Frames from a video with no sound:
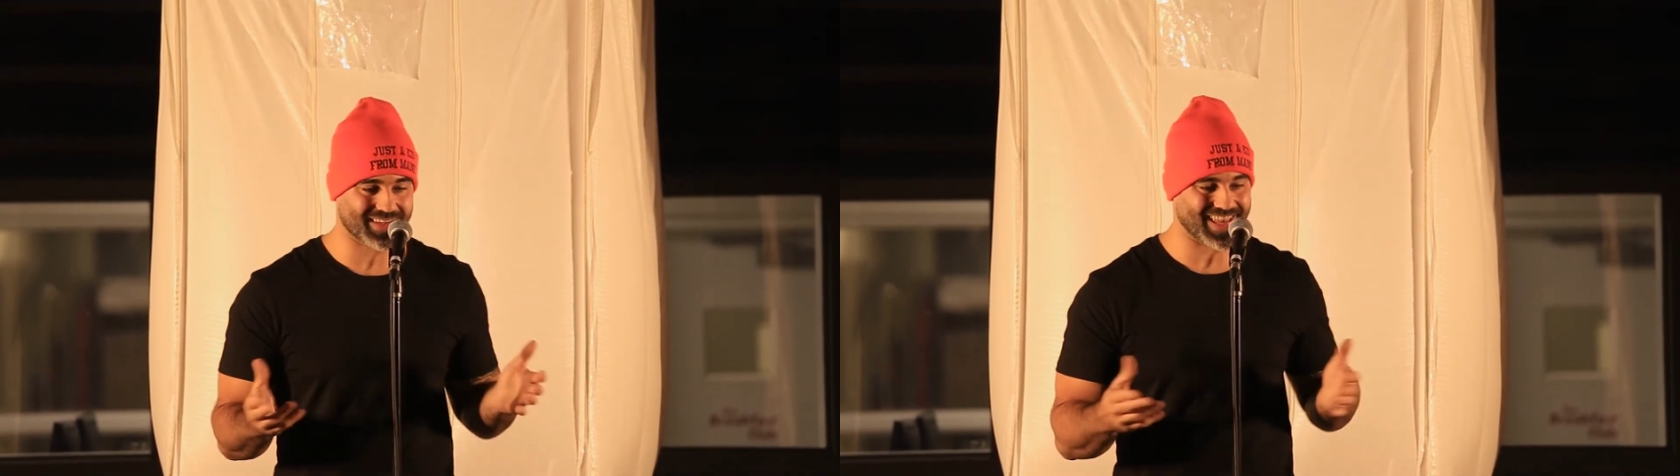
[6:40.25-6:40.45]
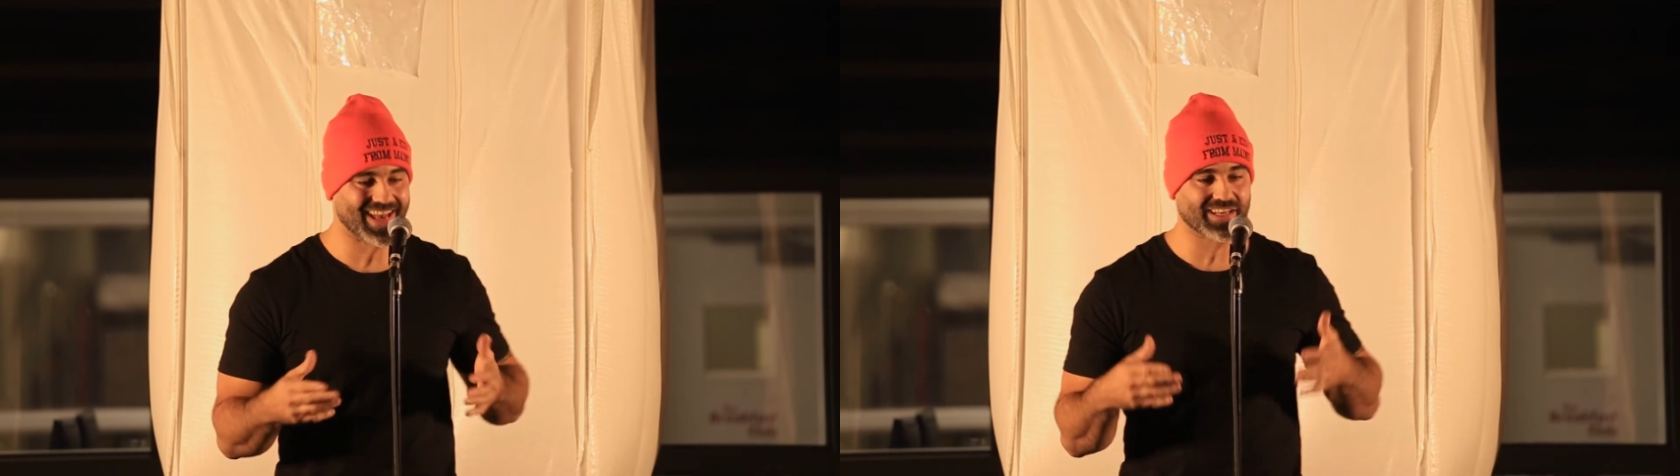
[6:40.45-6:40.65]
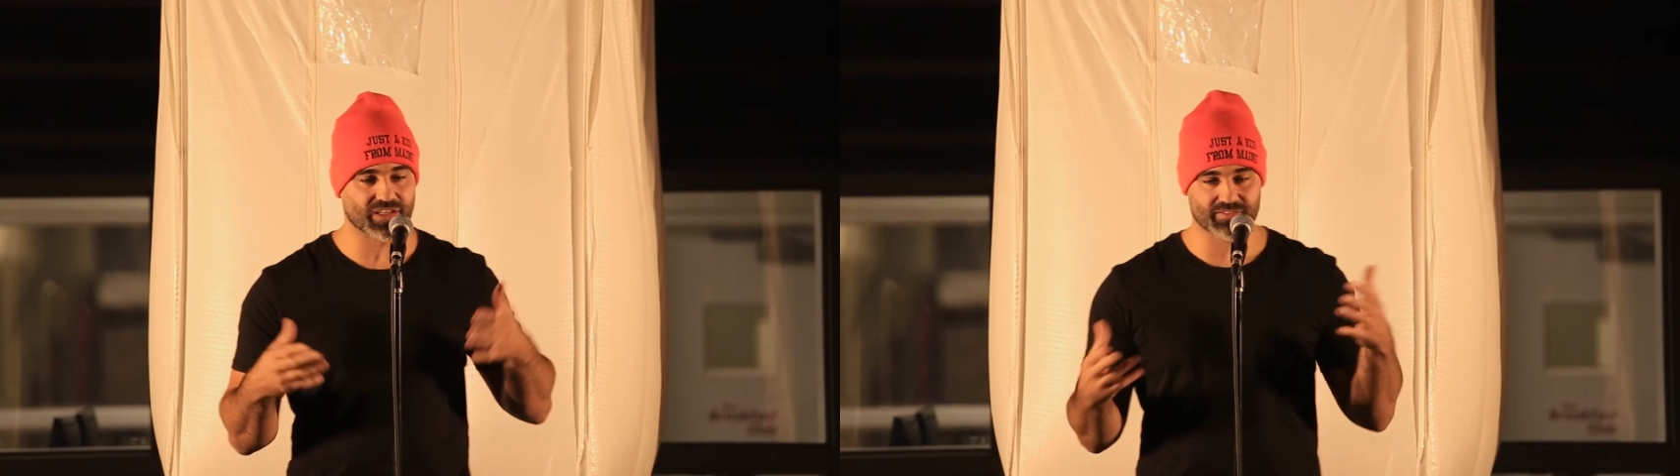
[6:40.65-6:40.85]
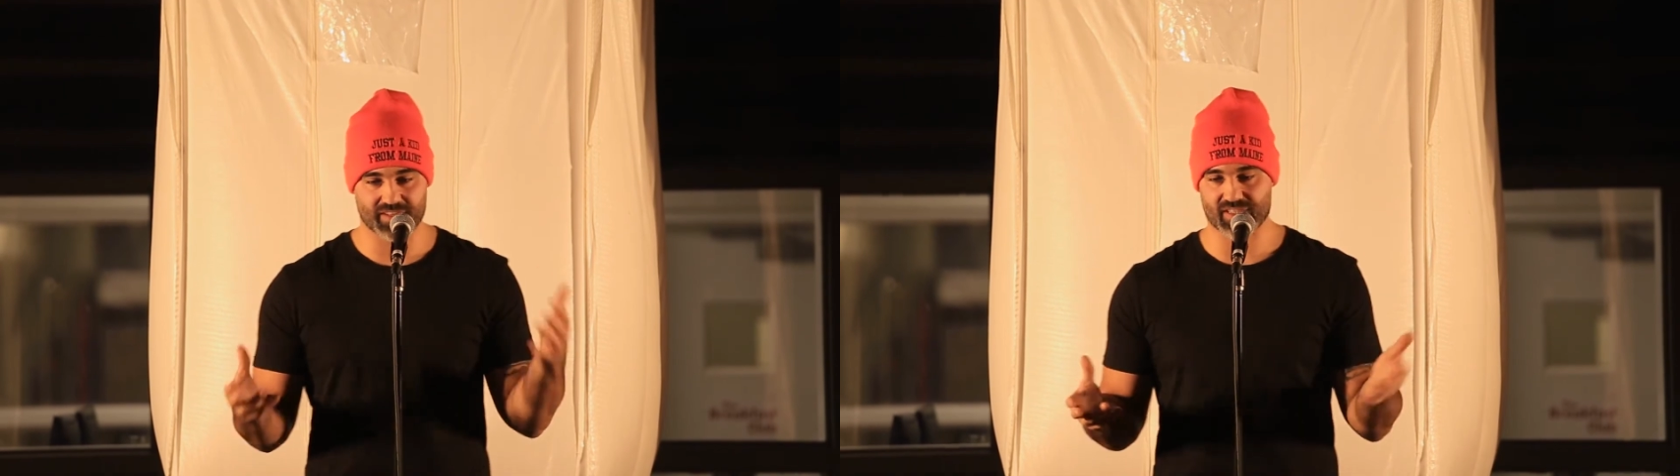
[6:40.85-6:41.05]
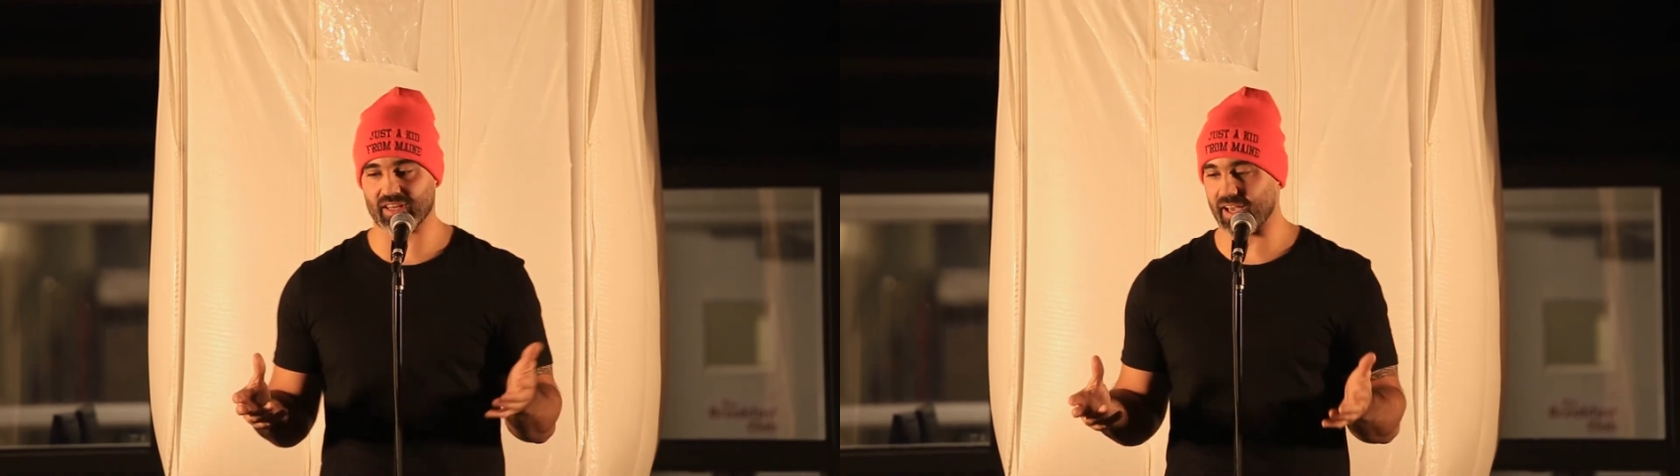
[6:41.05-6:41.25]
the end of
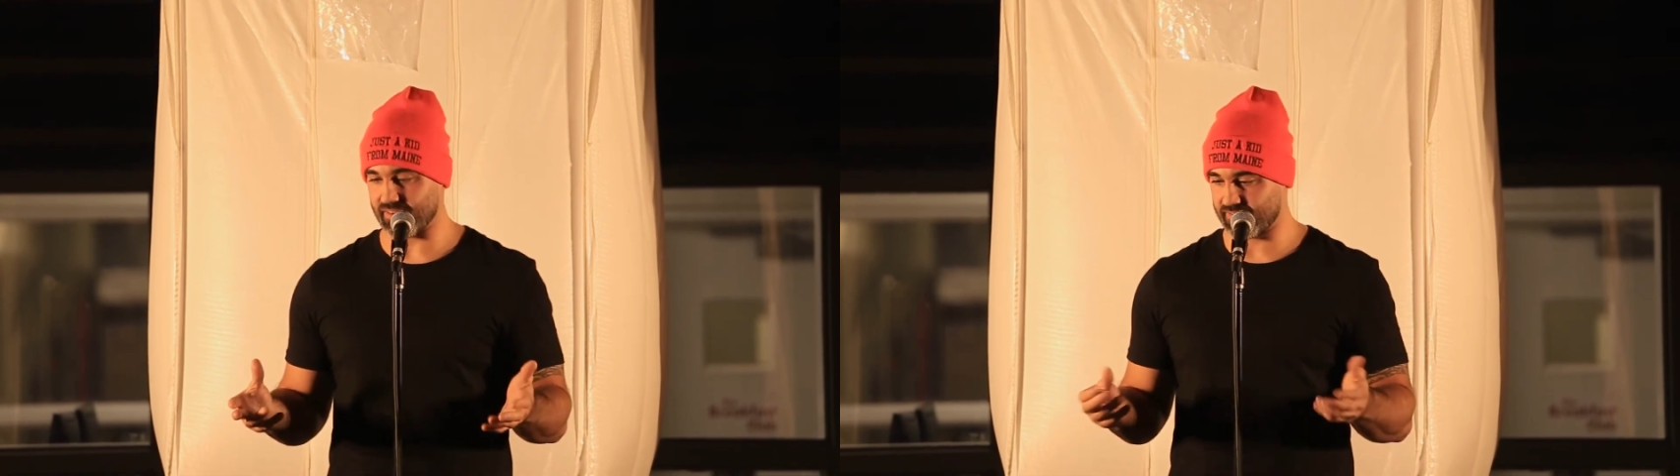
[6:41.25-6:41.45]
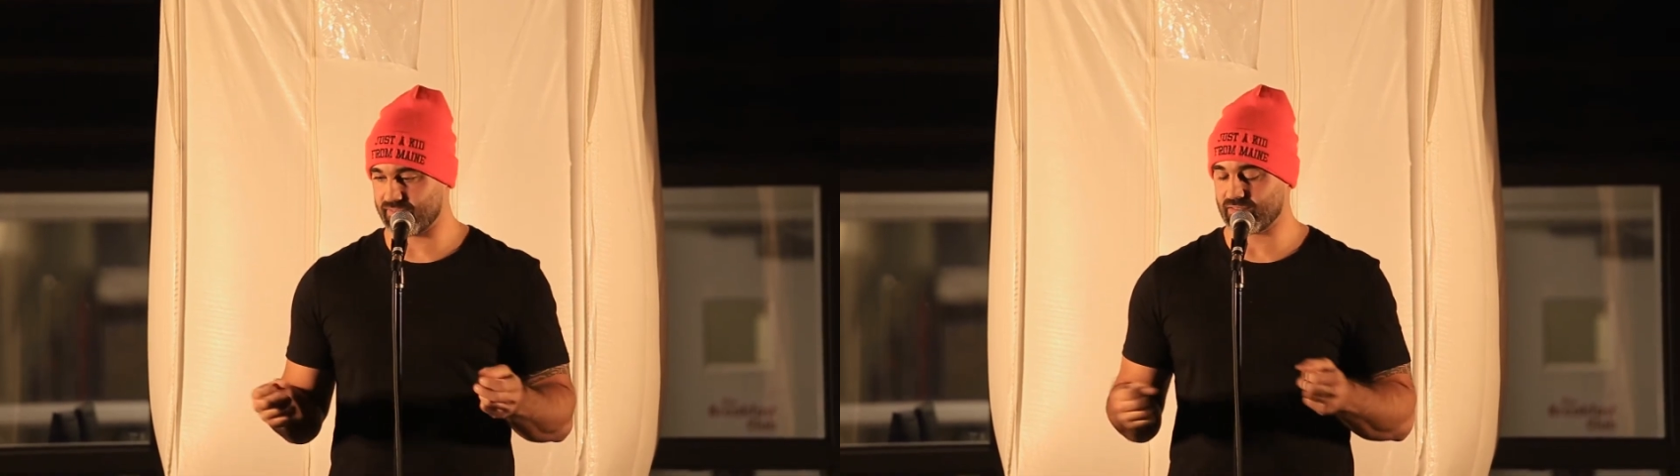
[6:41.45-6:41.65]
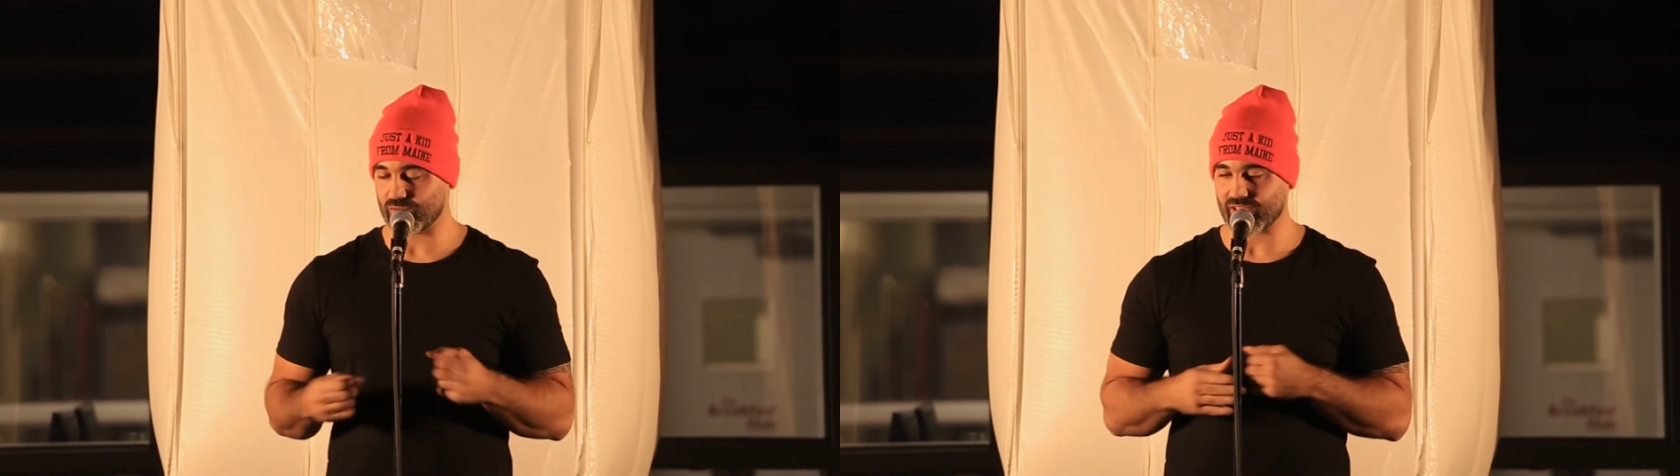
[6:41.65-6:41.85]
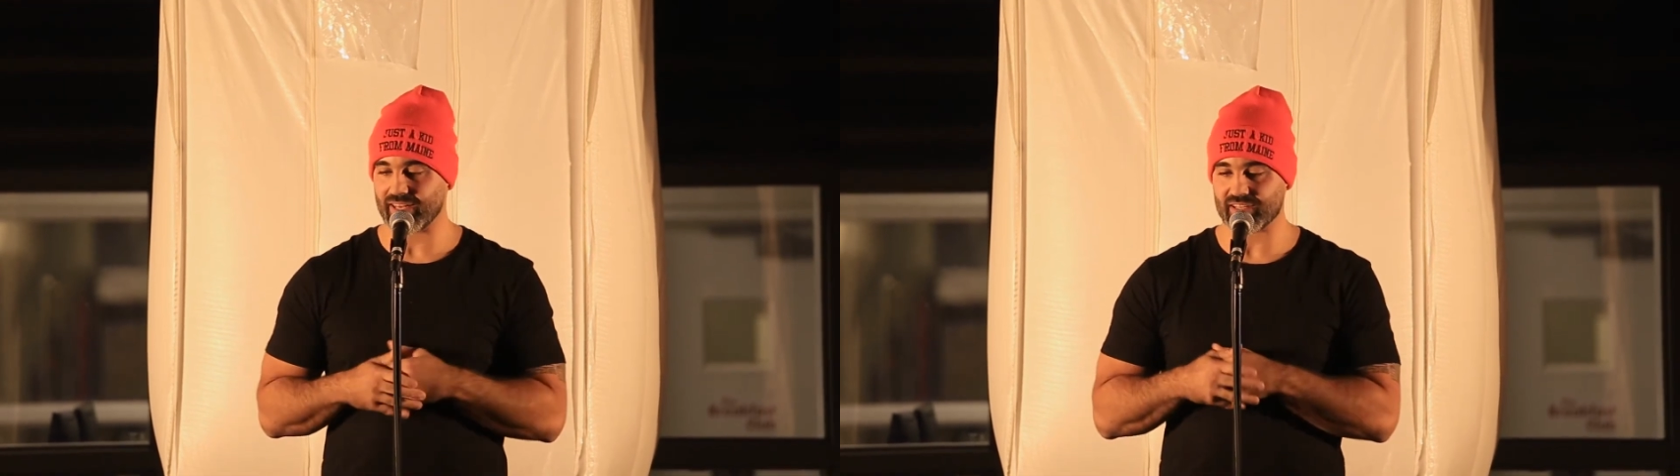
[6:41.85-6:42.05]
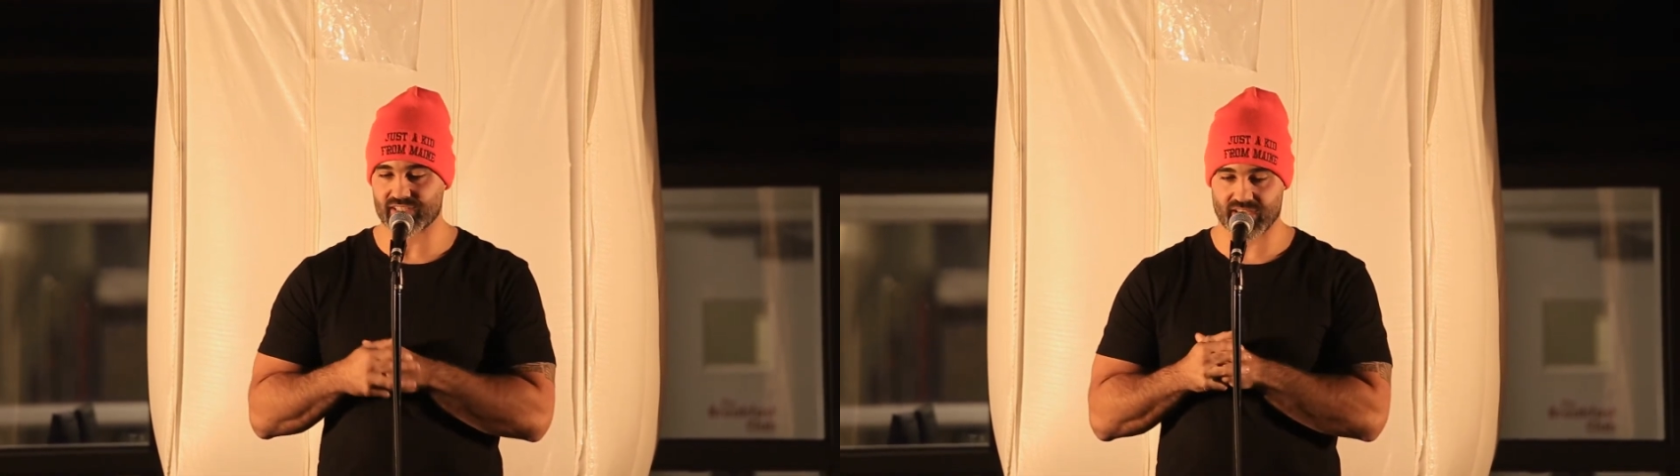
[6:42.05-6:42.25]
his life. He was
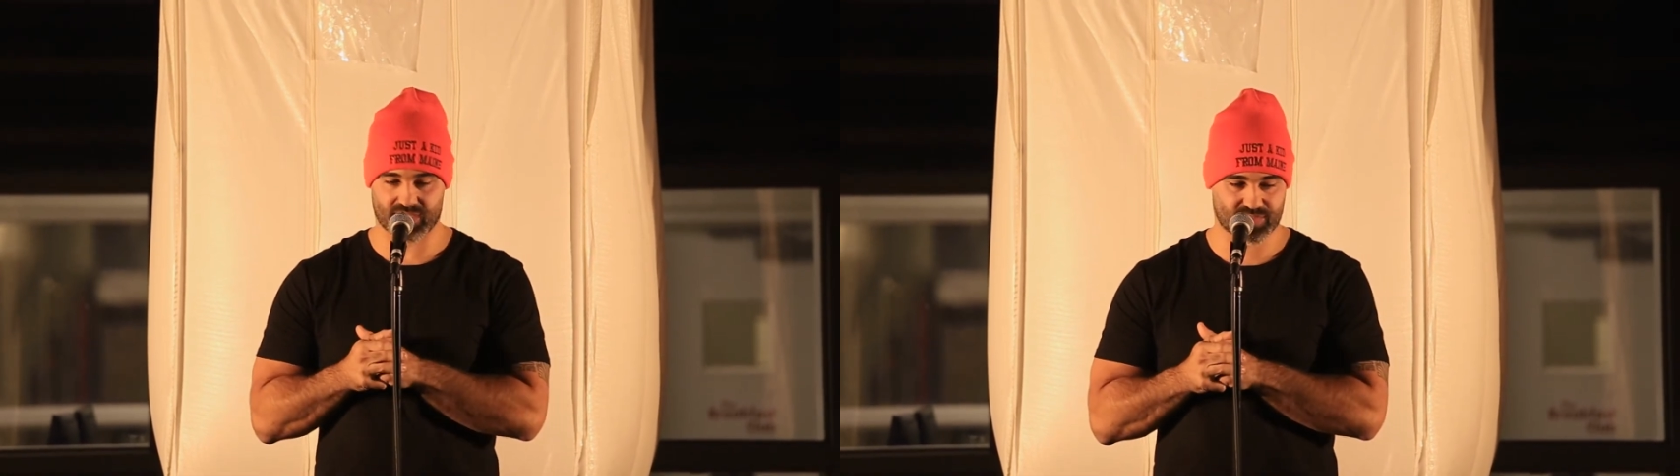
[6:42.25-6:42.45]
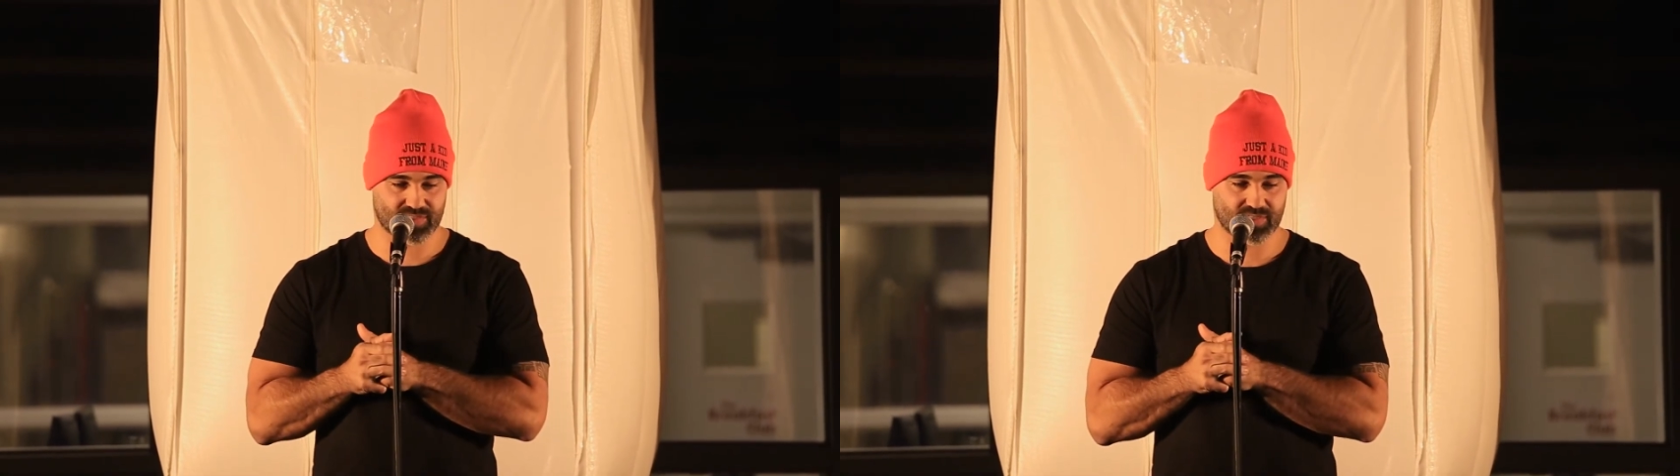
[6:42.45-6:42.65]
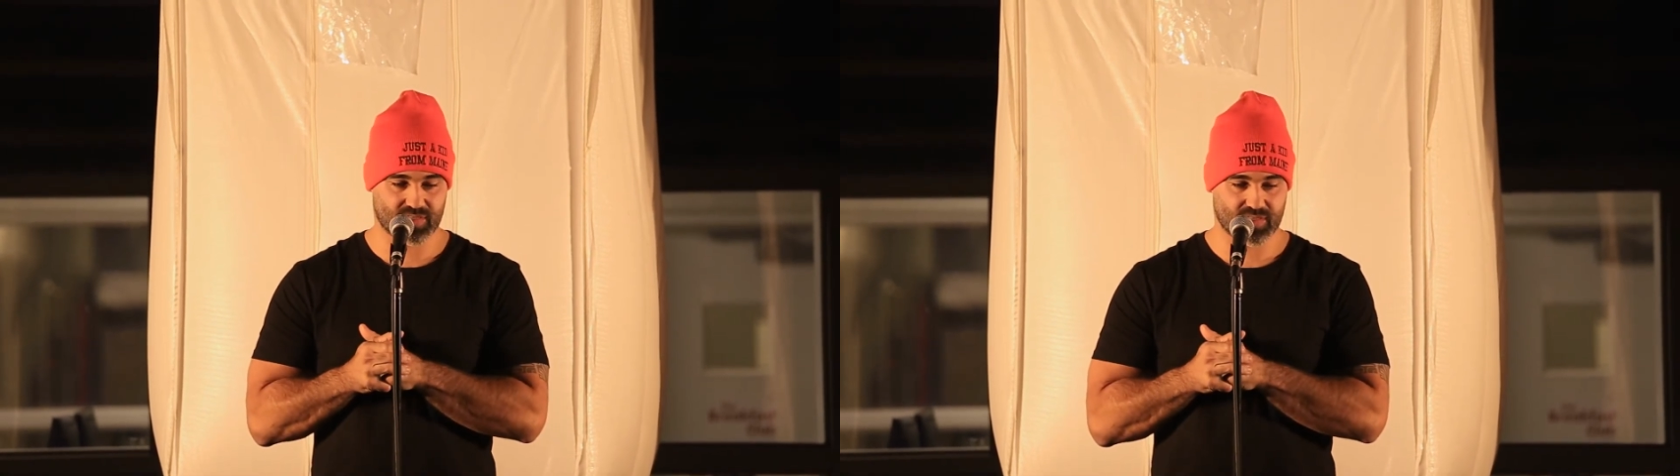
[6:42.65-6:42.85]
86.